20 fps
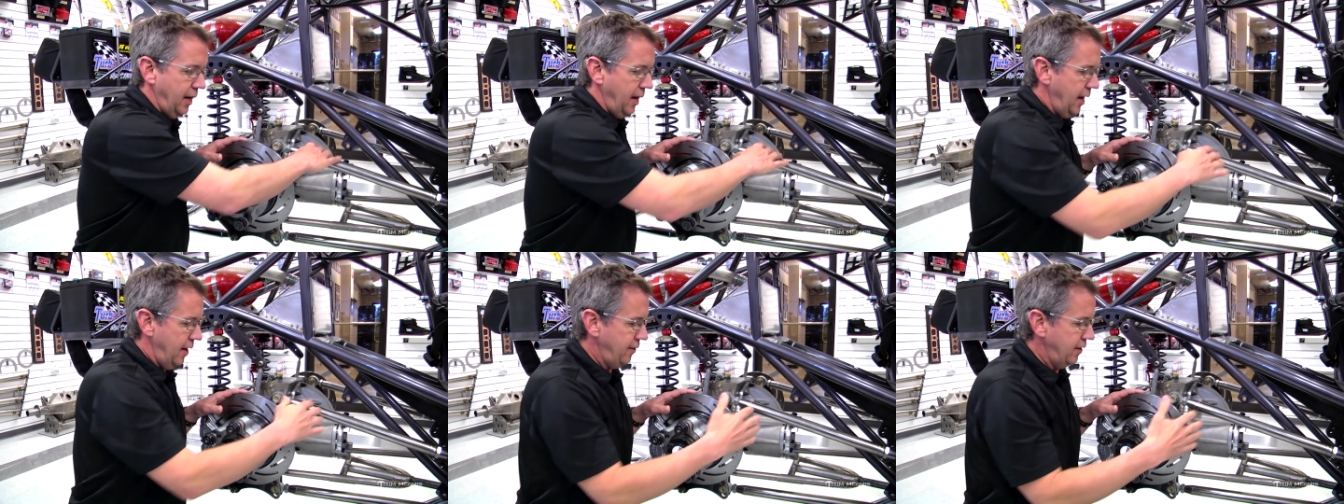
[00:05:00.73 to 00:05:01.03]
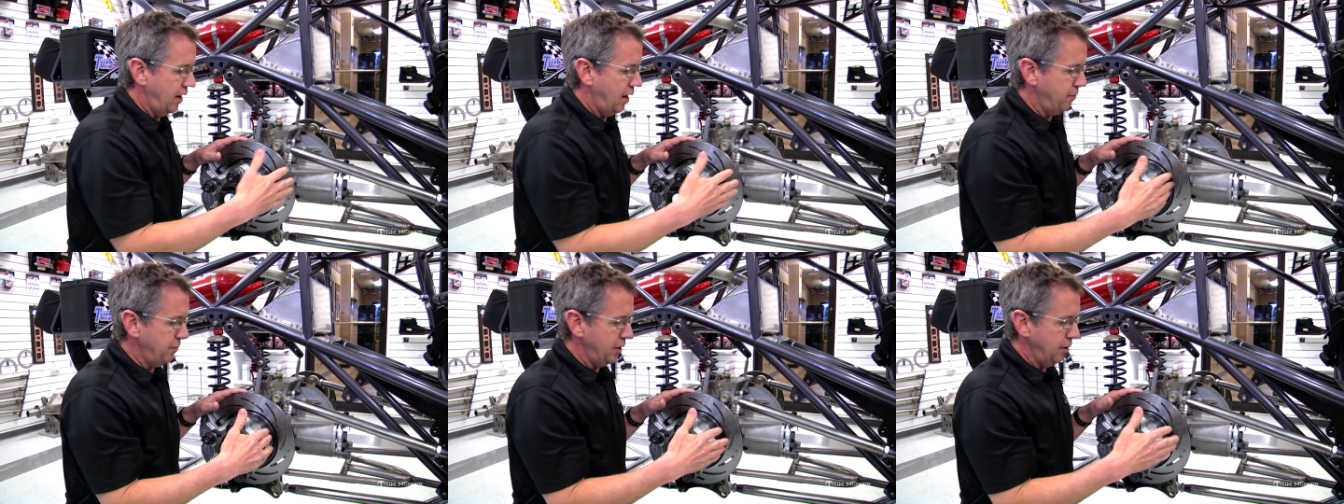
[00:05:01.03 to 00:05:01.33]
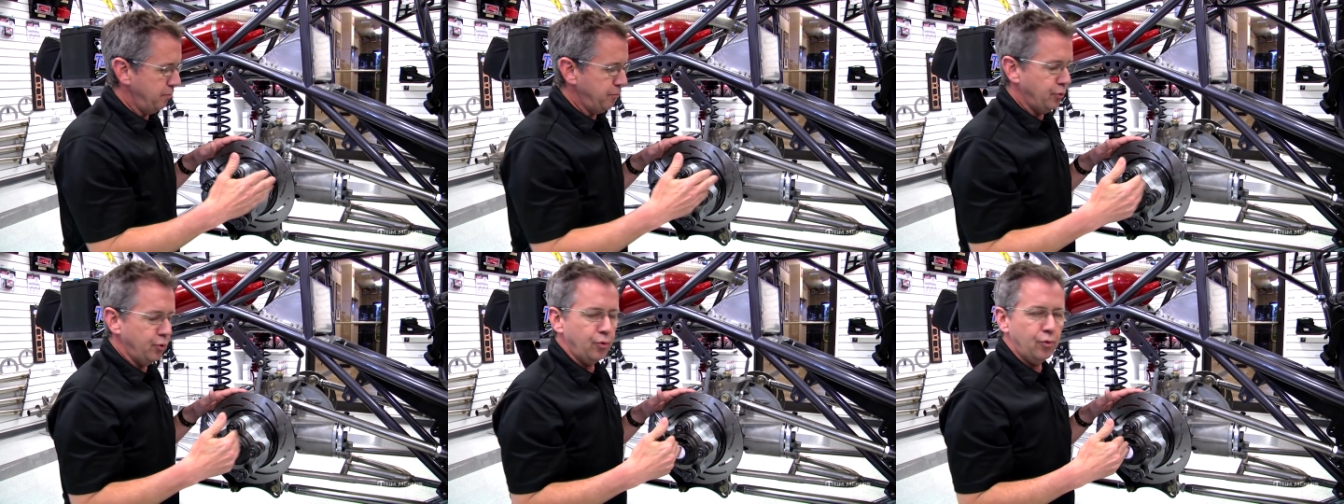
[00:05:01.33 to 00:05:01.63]
and then I'm going
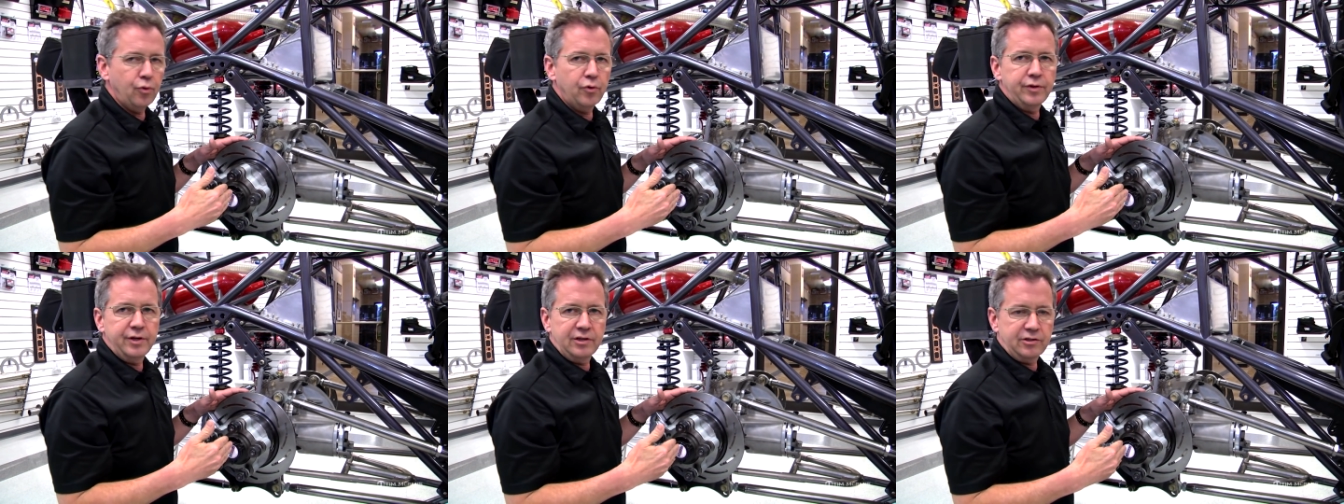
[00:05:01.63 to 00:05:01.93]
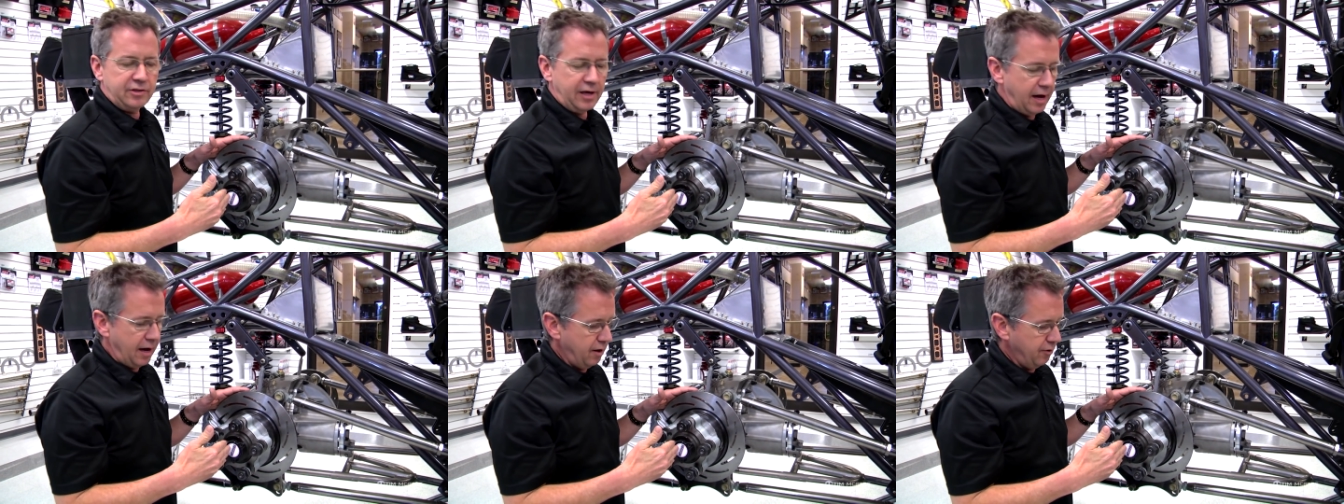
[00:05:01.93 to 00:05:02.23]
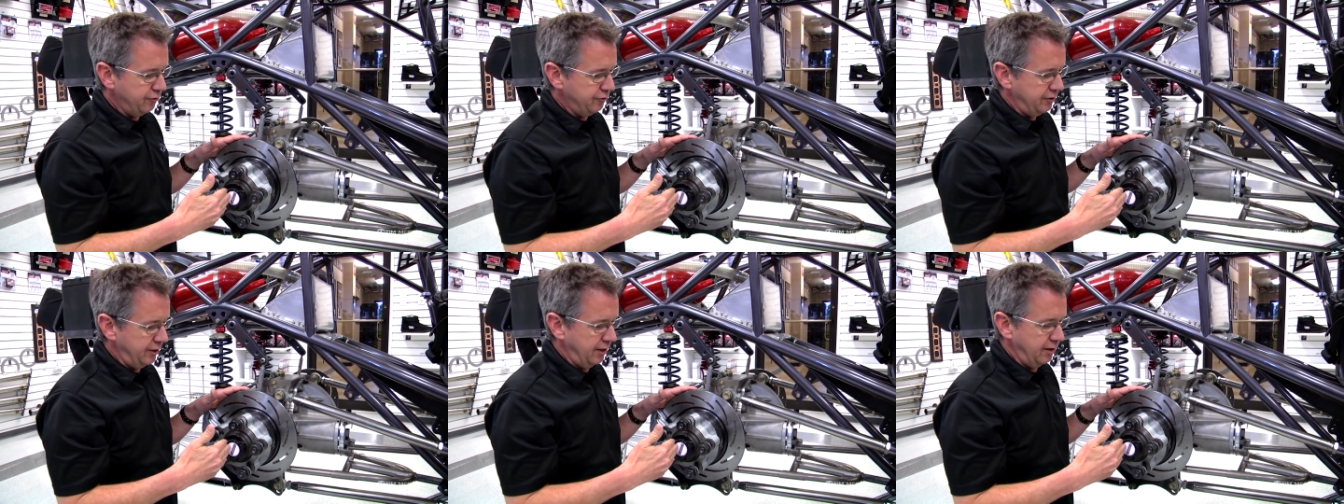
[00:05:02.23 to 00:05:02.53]
to pull this
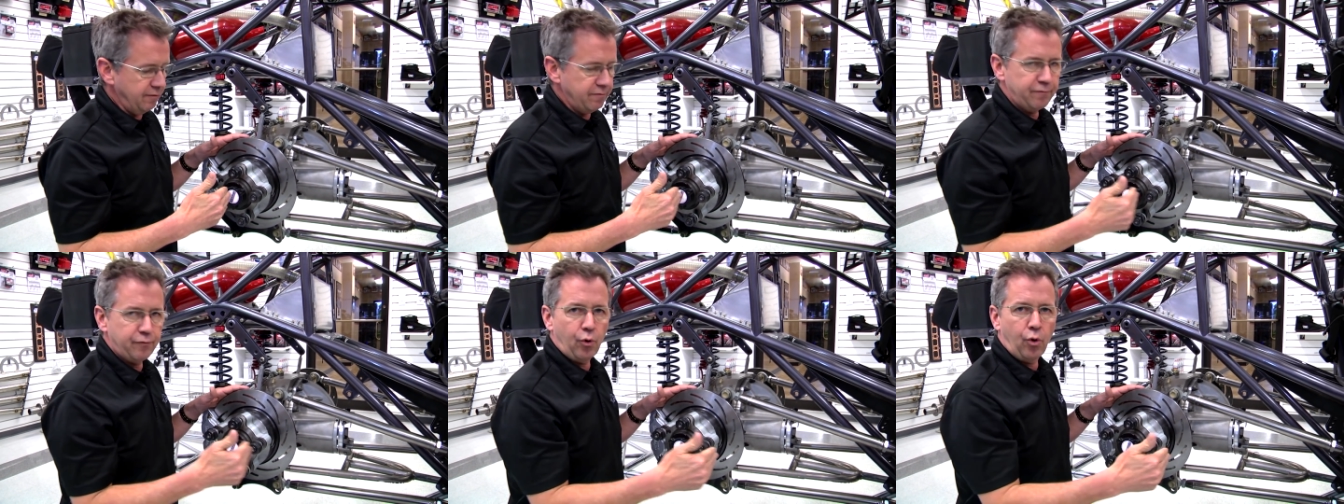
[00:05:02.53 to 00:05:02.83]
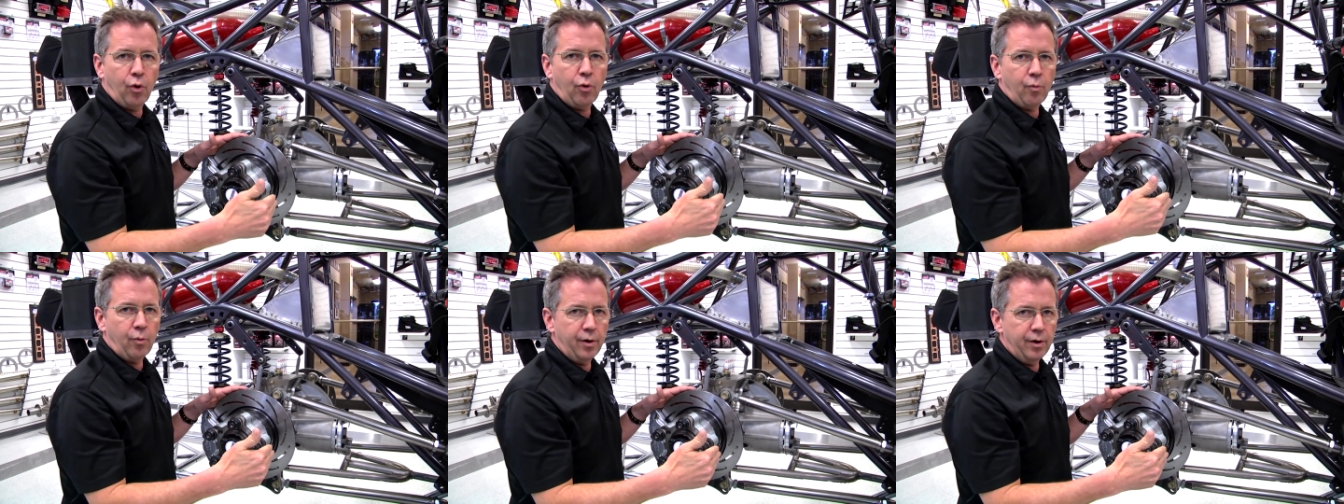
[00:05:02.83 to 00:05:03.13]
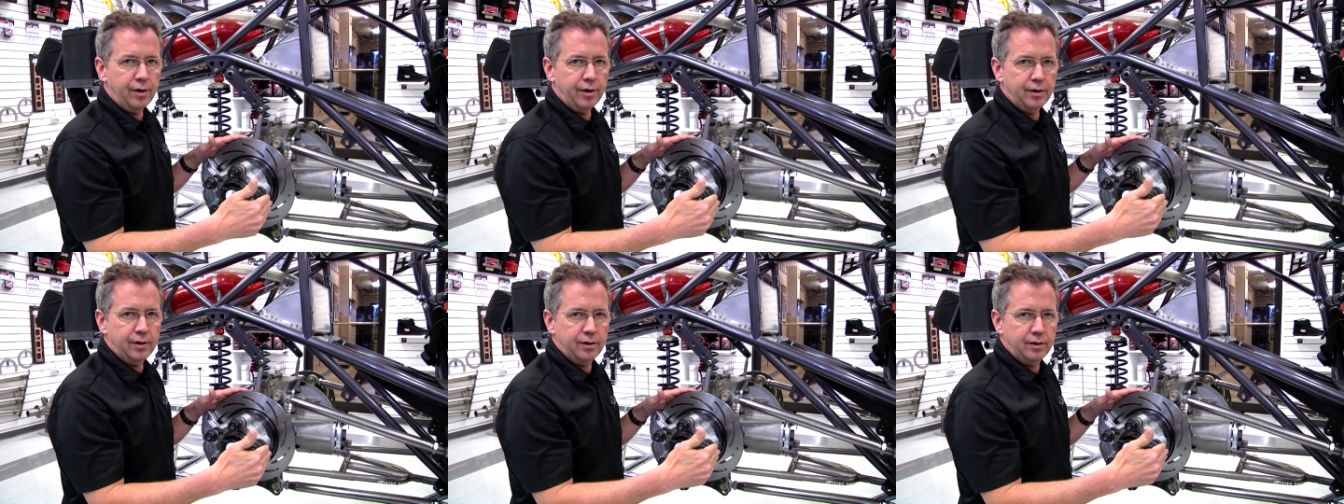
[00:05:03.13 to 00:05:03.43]
housing
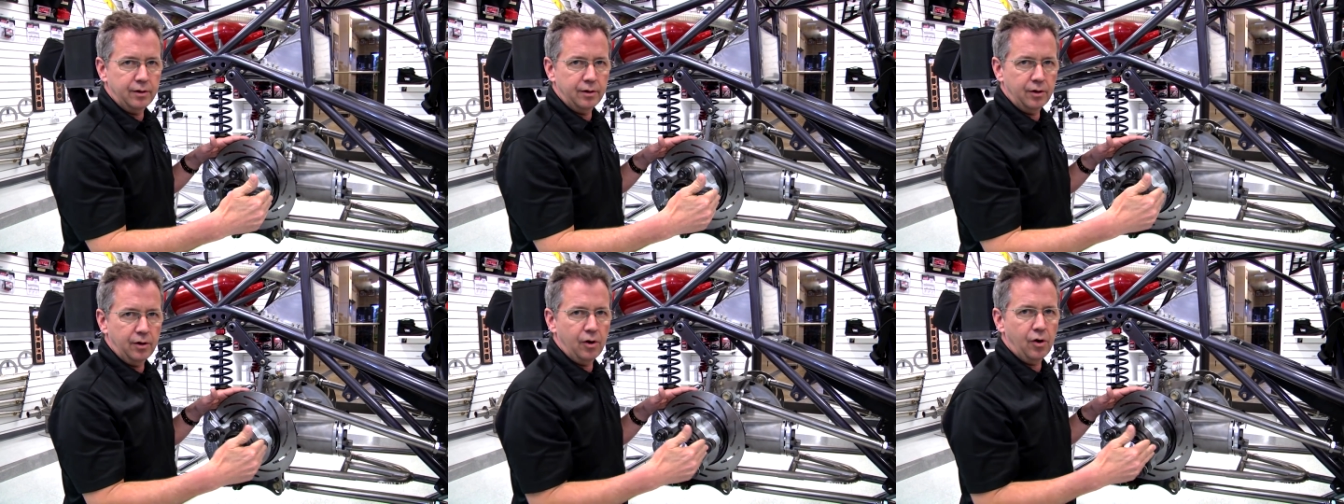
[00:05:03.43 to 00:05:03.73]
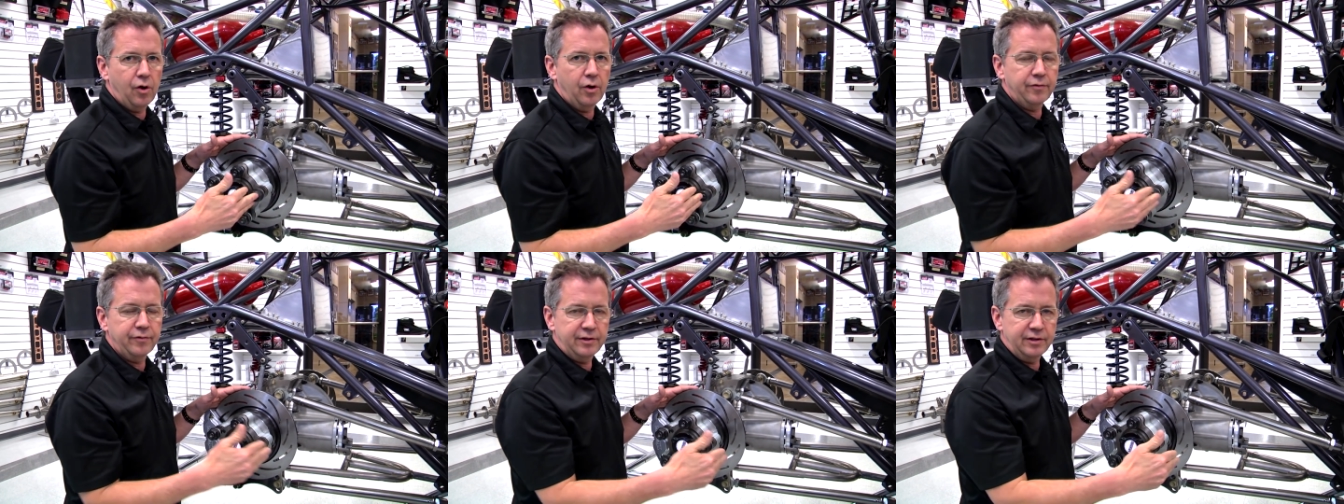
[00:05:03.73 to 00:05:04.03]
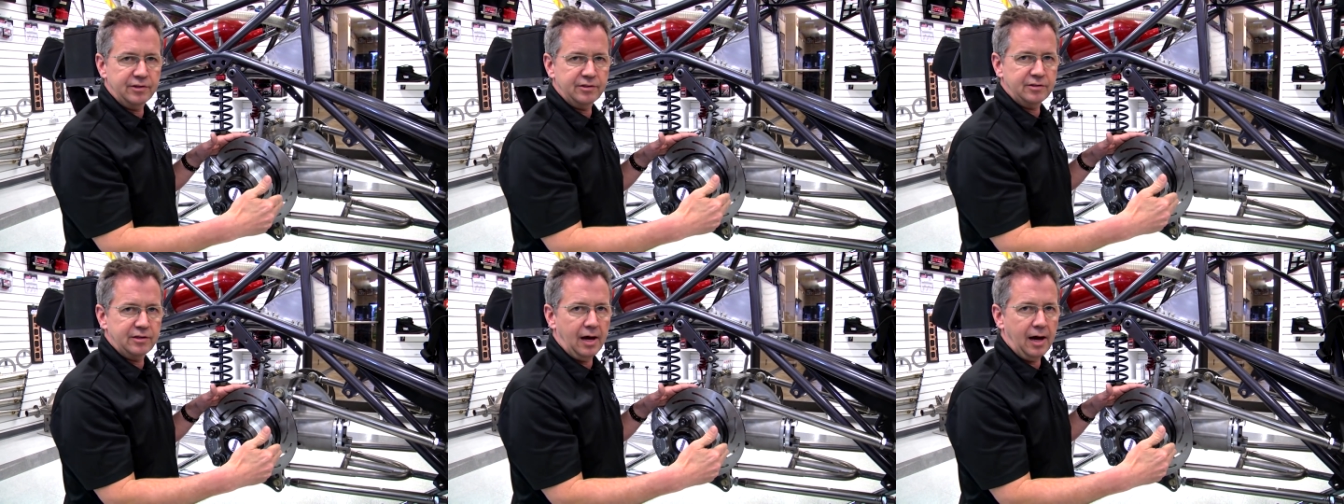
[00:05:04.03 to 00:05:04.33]
forward on
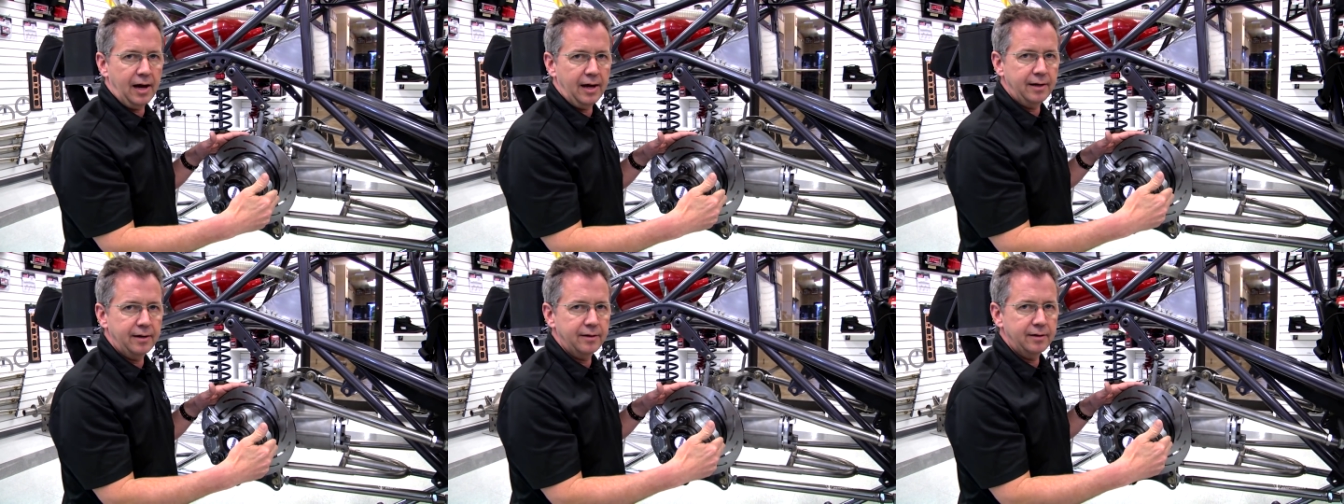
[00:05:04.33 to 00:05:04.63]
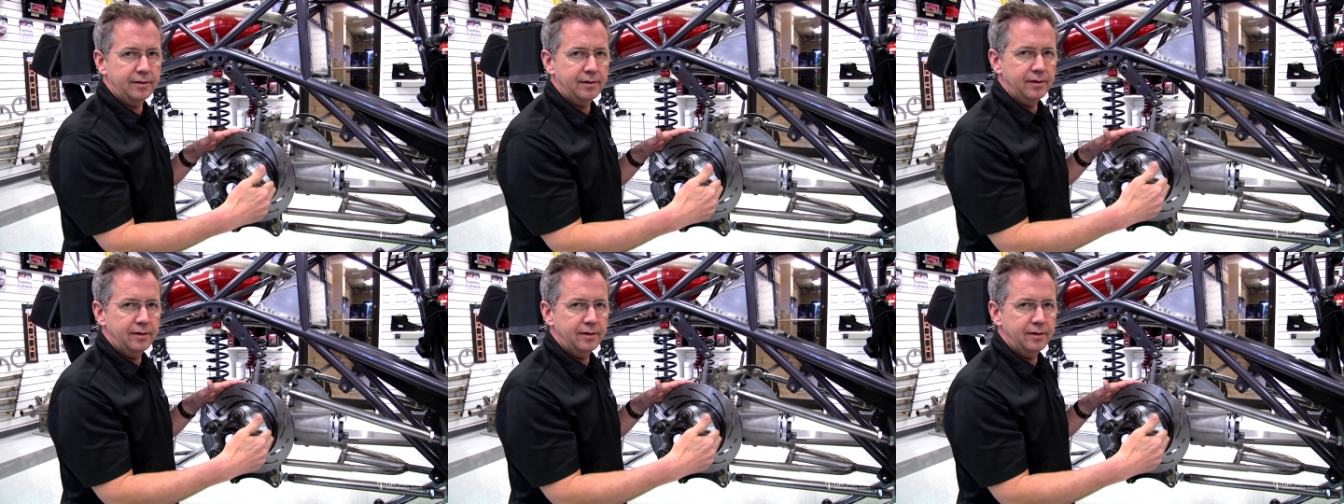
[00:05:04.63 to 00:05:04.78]
this side,